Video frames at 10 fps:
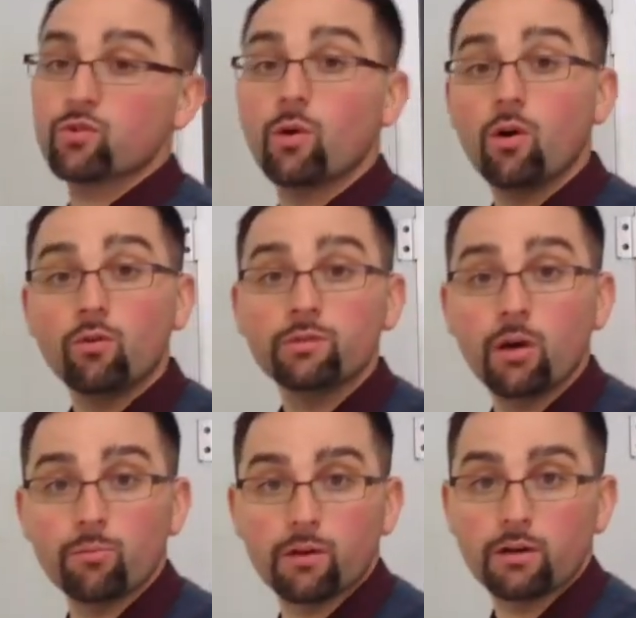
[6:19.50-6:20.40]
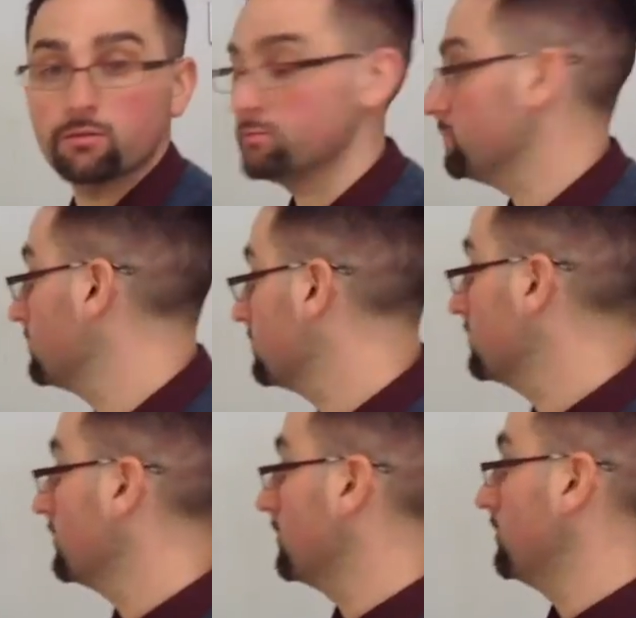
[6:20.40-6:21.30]
to a whole number?
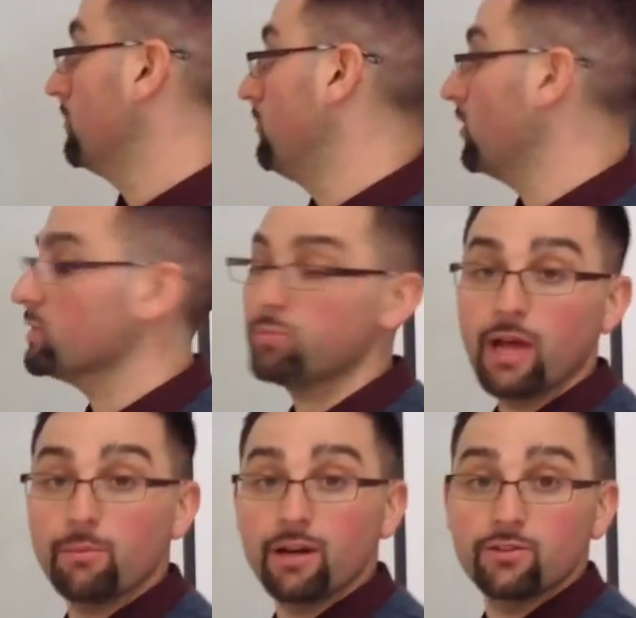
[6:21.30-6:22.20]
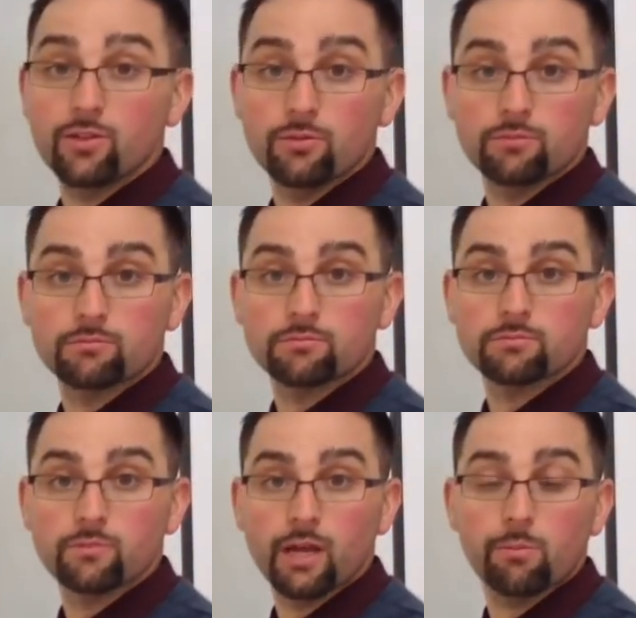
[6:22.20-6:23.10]
Multiply by 2,
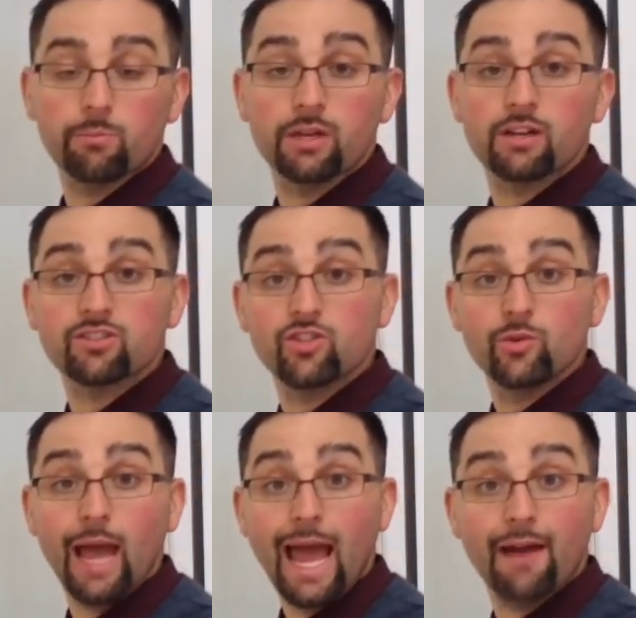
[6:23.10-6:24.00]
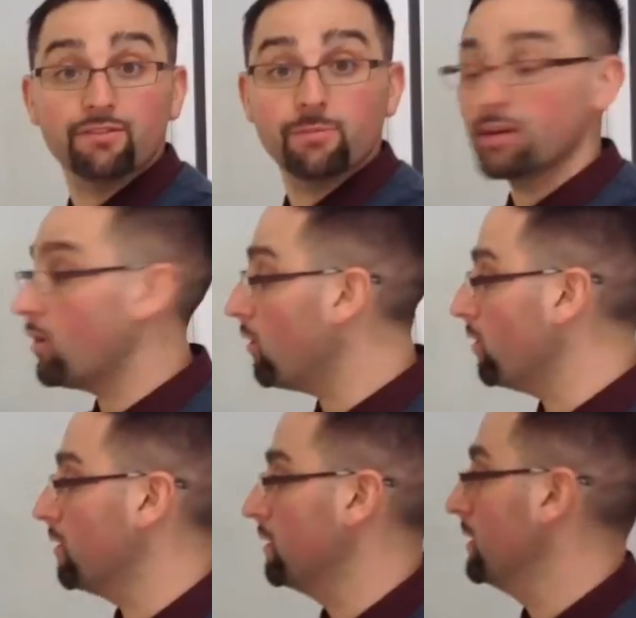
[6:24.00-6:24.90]
right? Because 2 halves make a whole.